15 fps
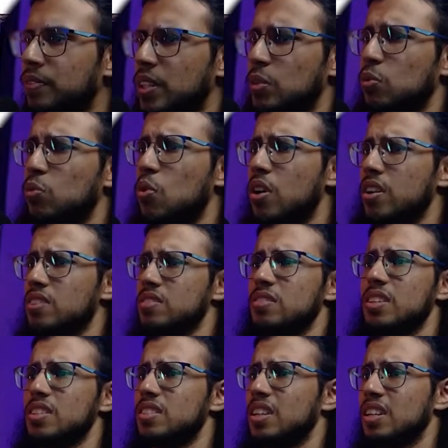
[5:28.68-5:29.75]
And what is
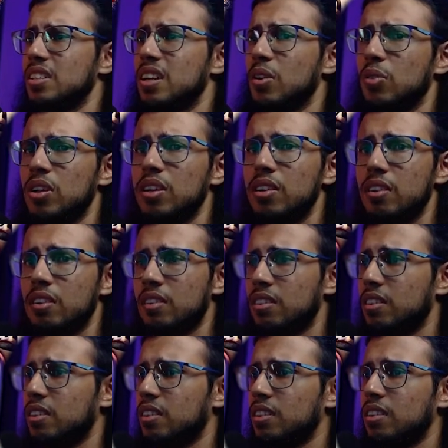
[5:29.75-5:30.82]
this thing down here?
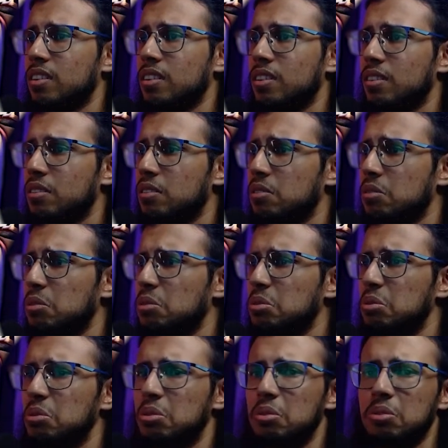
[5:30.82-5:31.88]

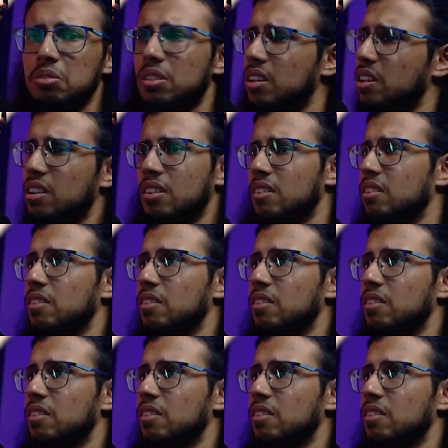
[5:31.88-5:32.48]
Ooh. No, no, no, no,